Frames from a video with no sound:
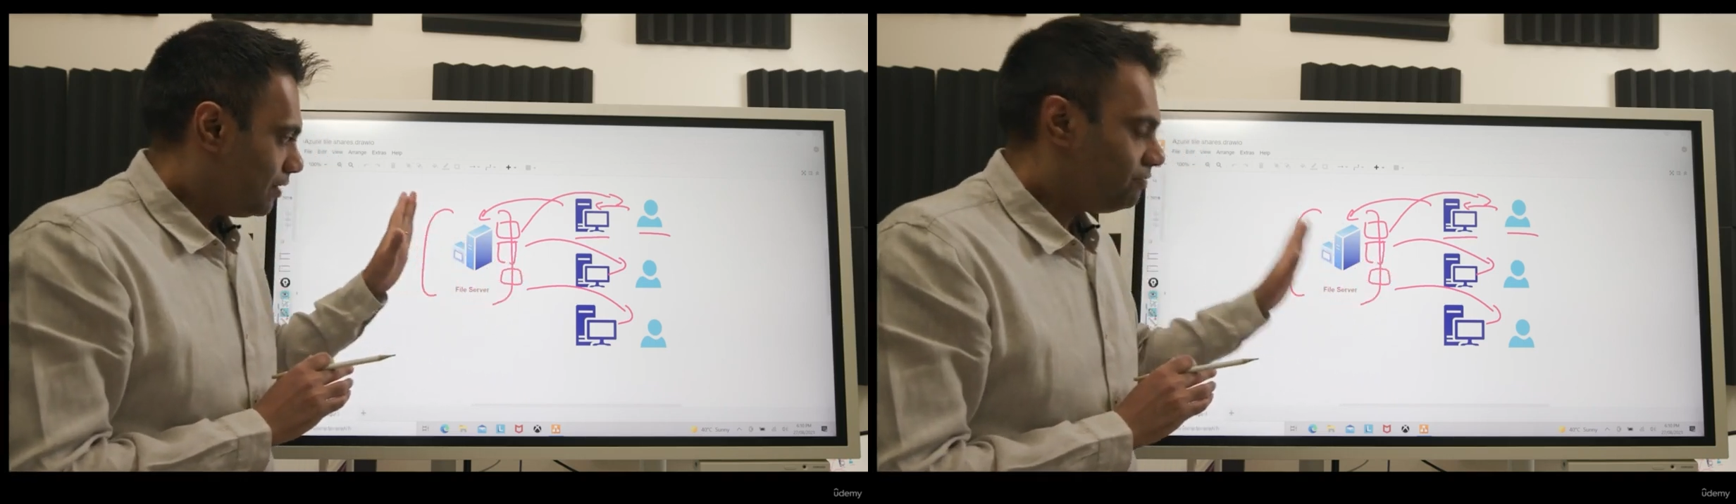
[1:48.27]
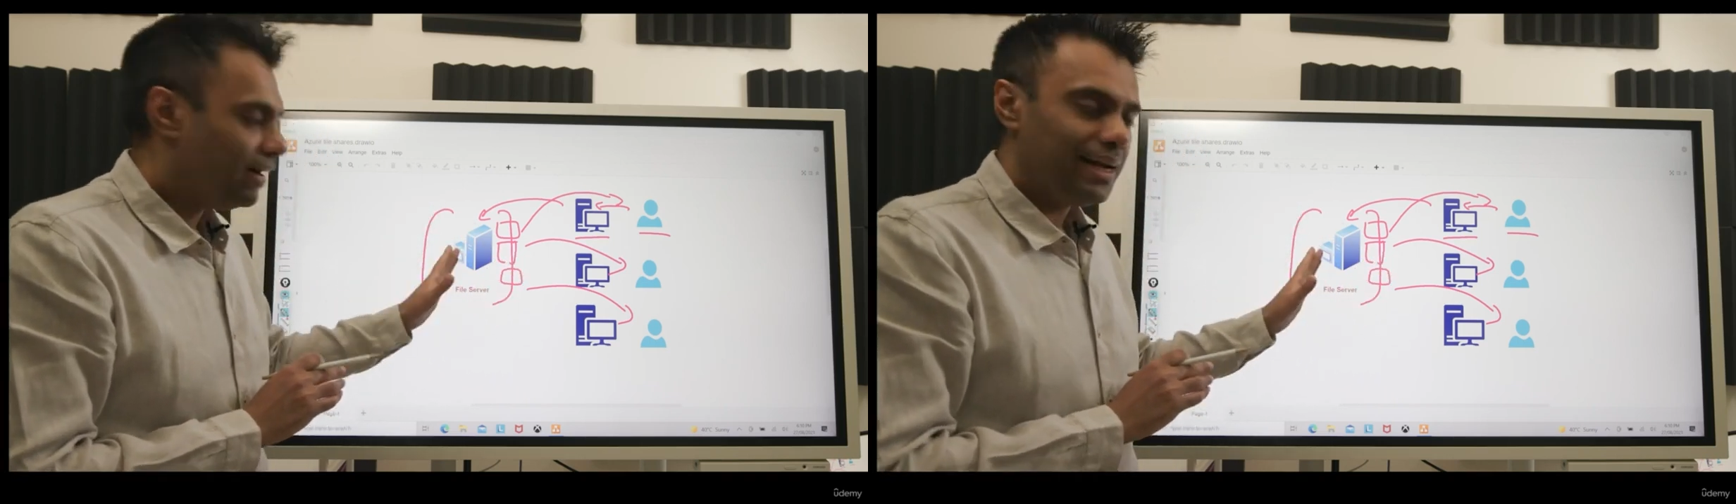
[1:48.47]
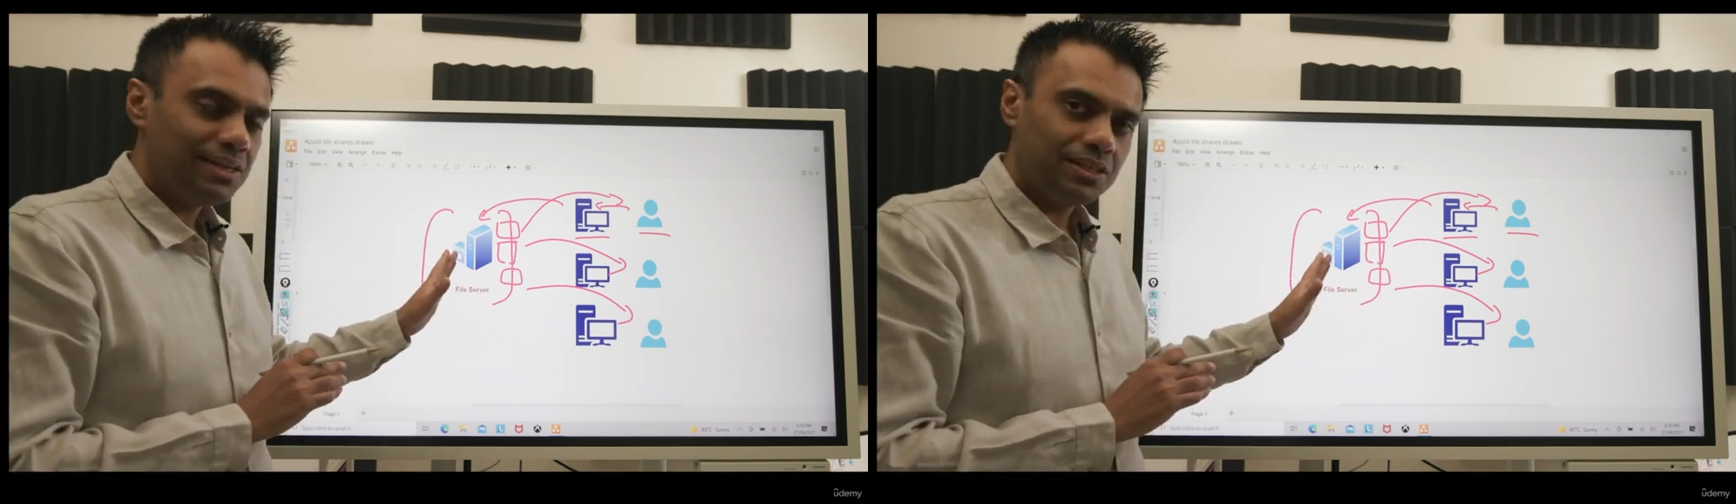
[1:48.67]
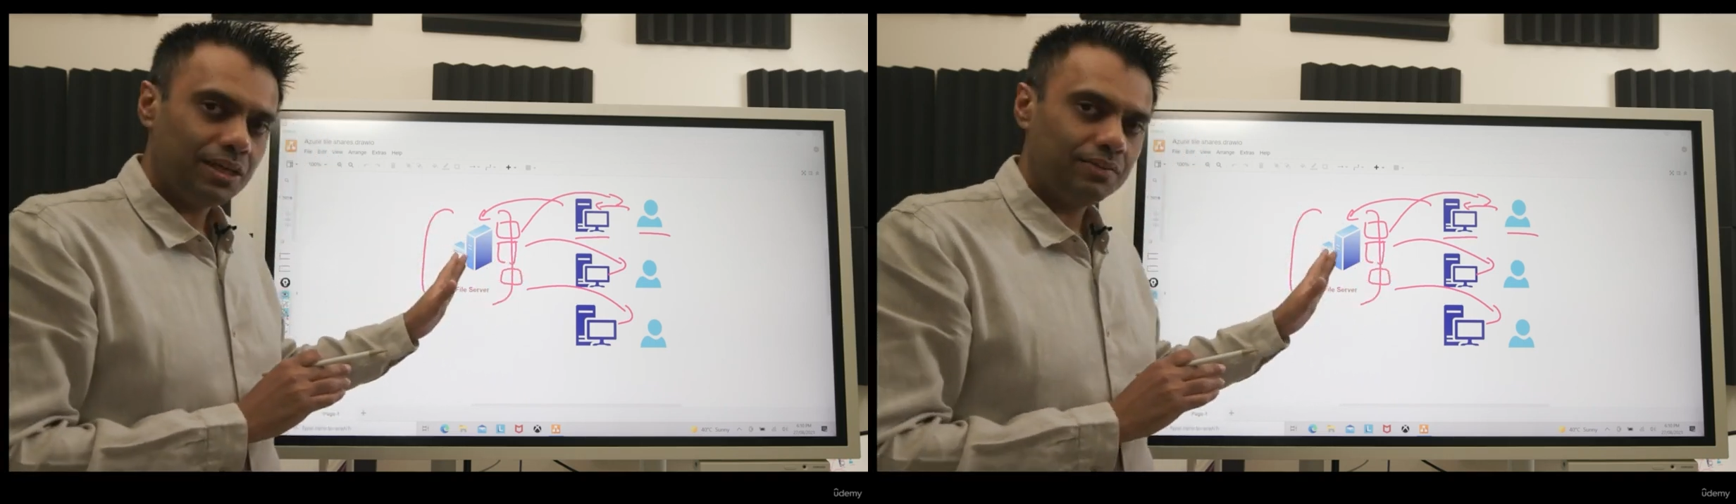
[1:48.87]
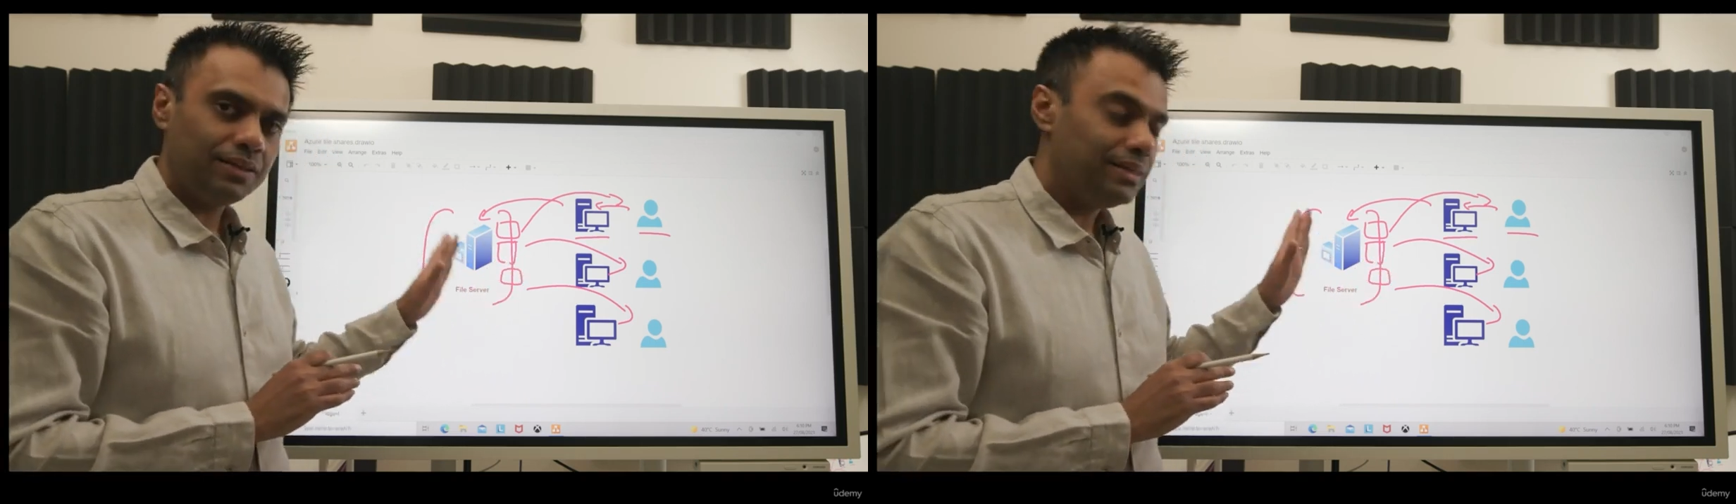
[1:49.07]
a file
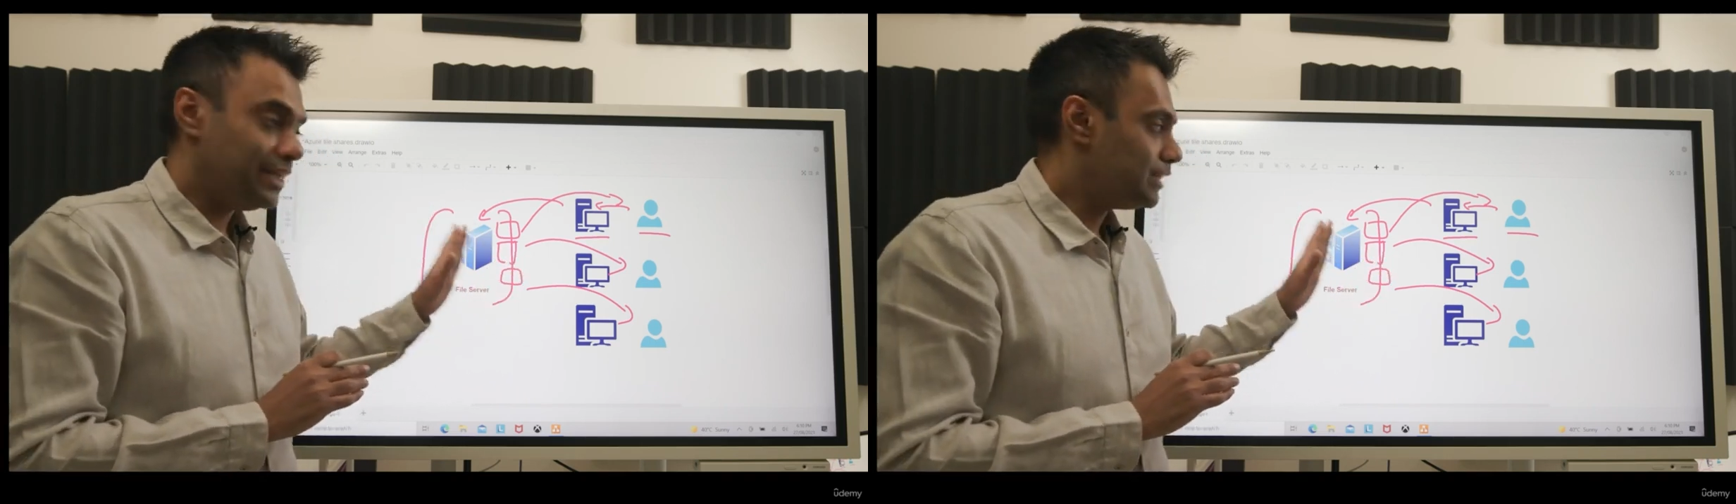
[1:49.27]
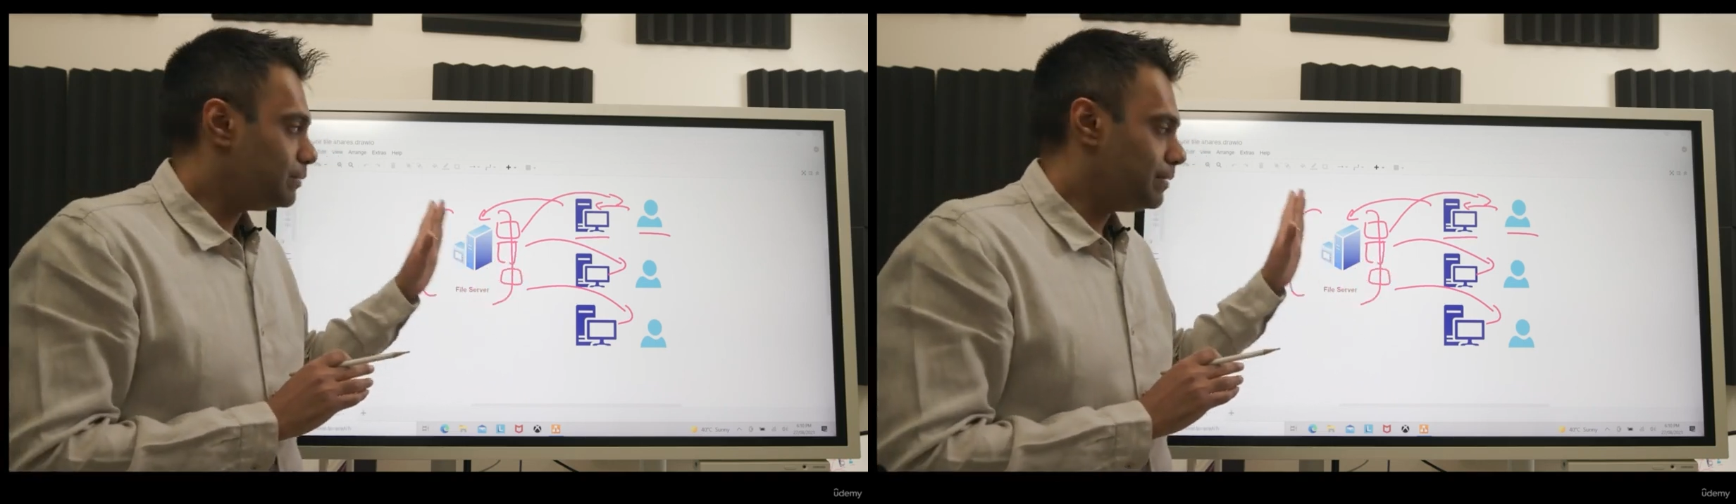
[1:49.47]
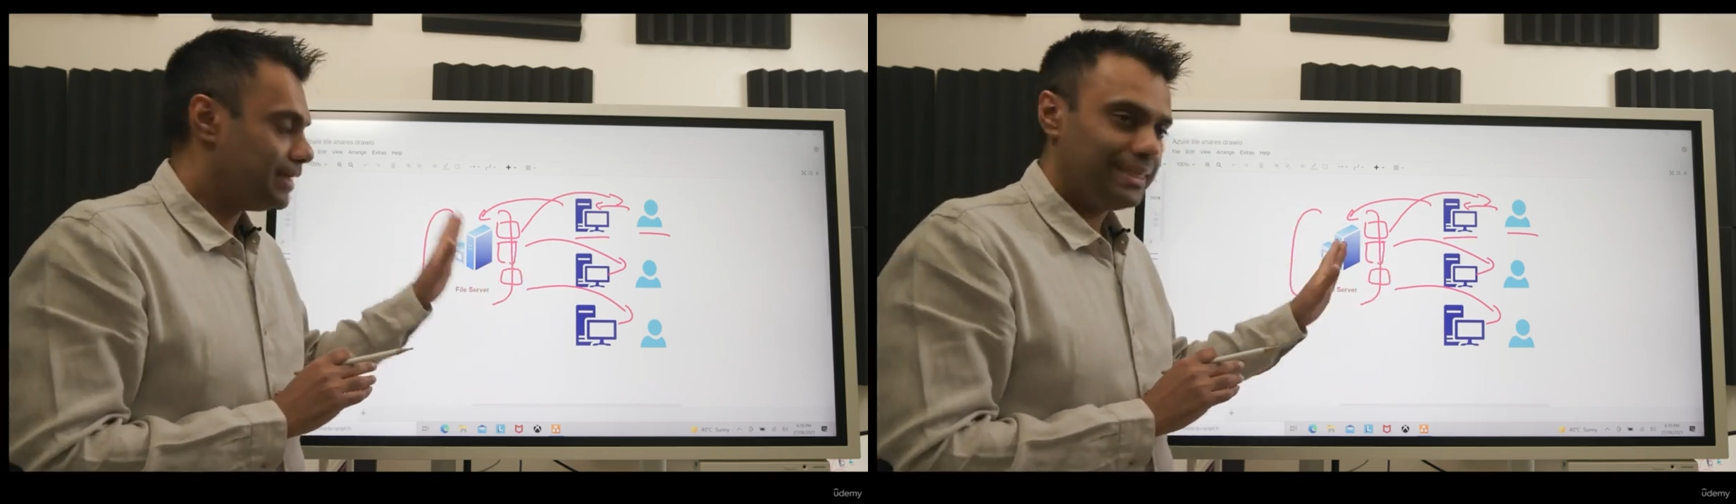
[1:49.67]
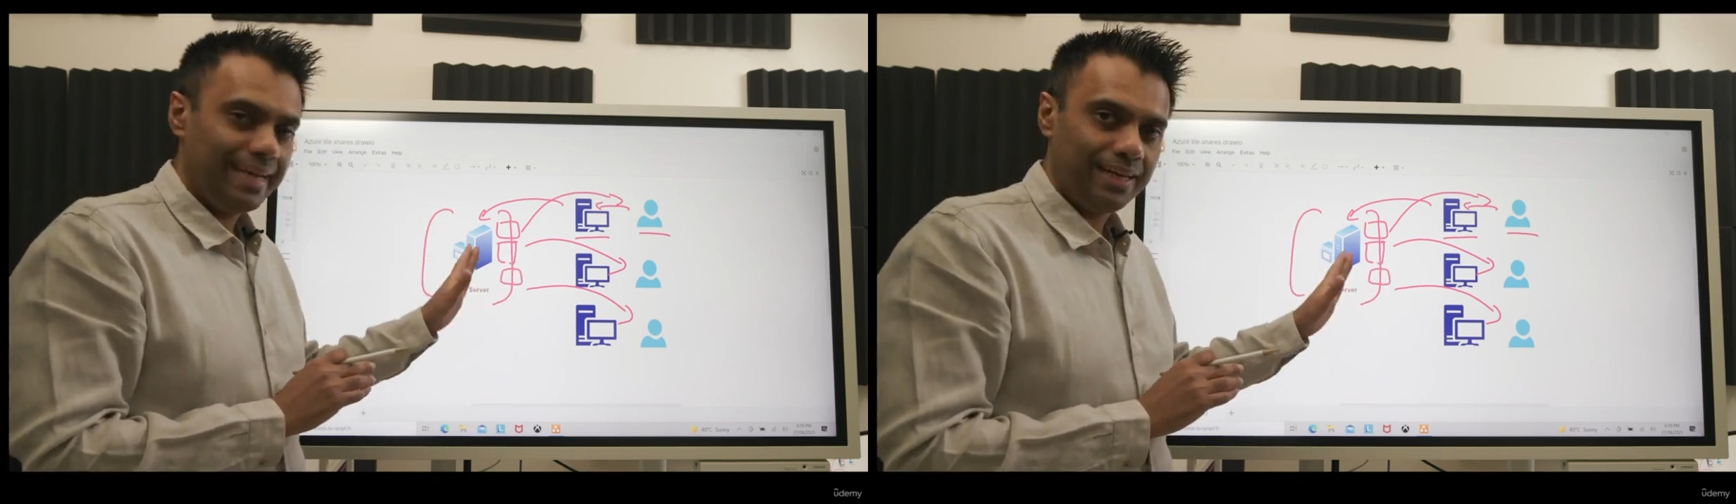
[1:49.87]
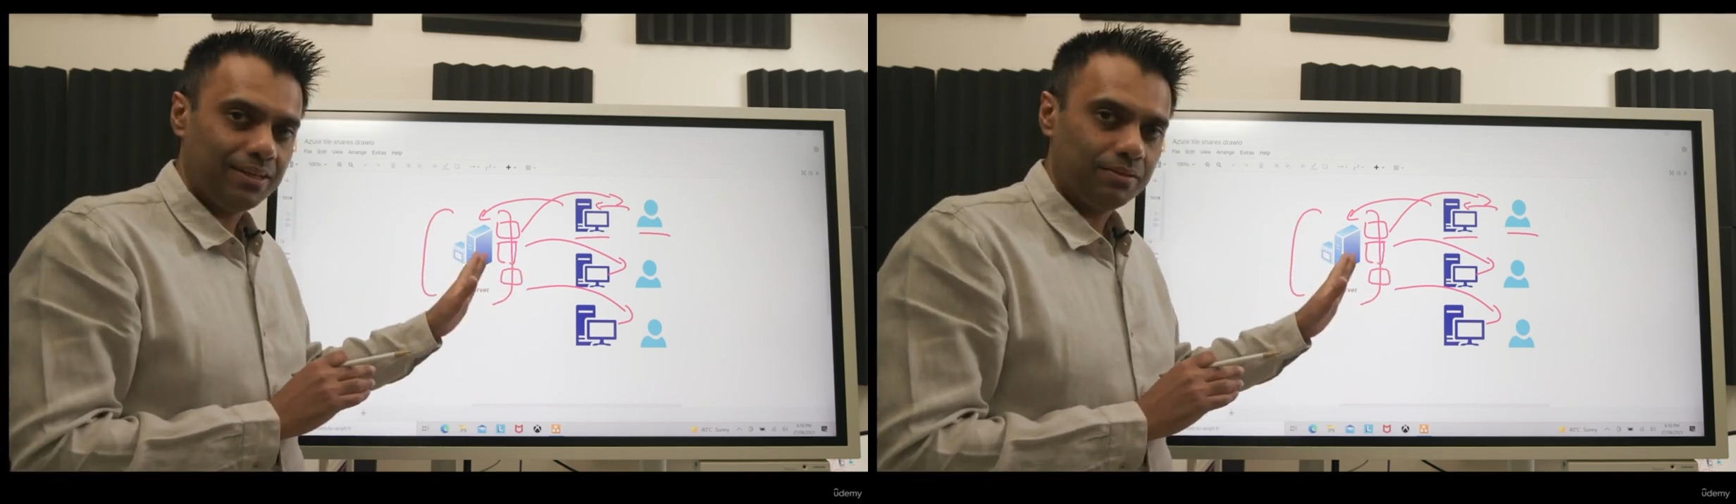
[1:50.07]
server needs to be
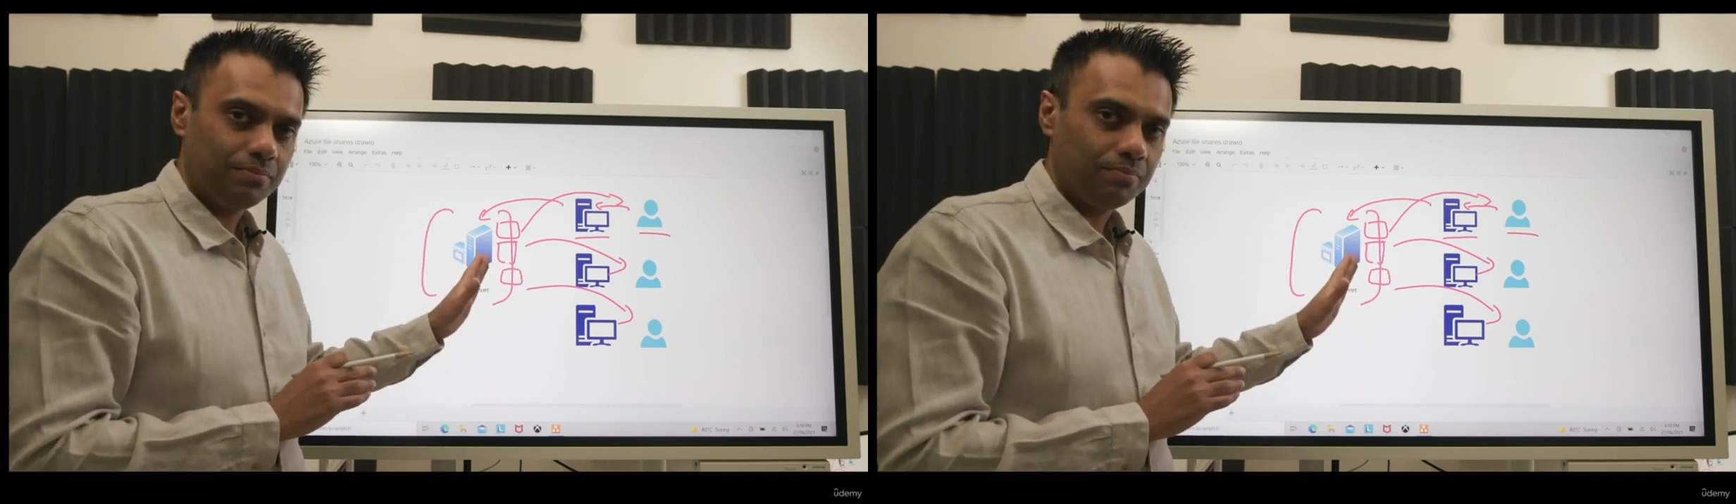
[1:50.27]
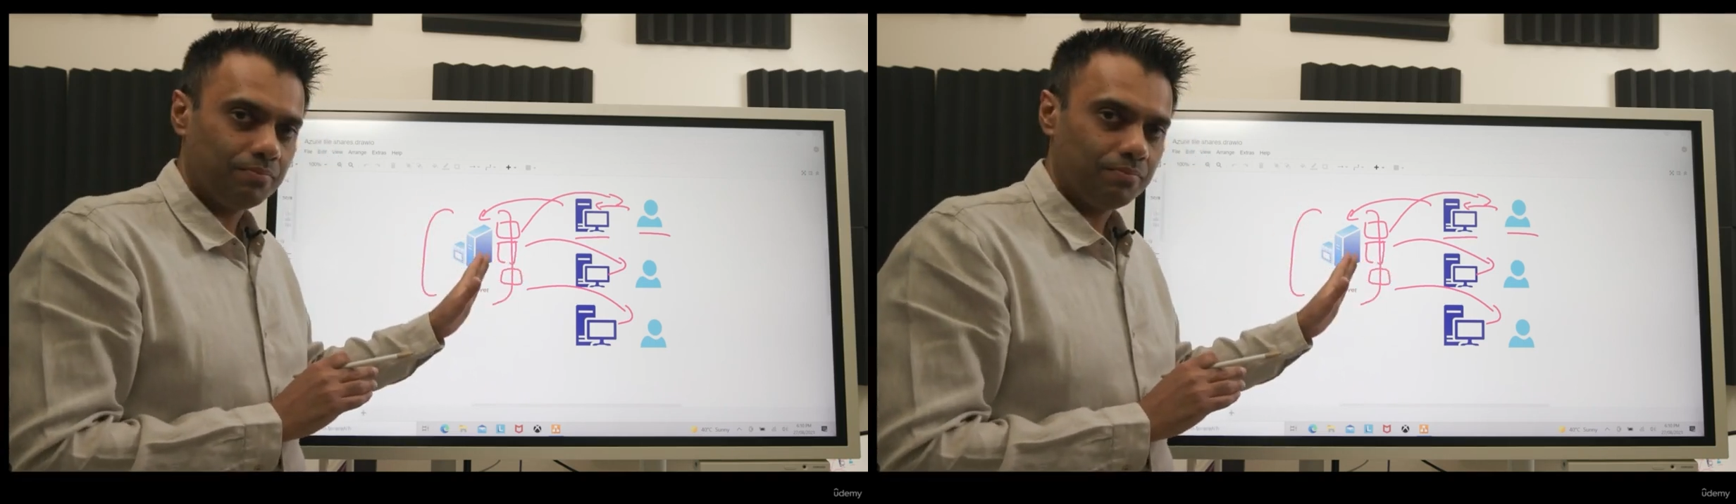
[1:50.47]
maintained.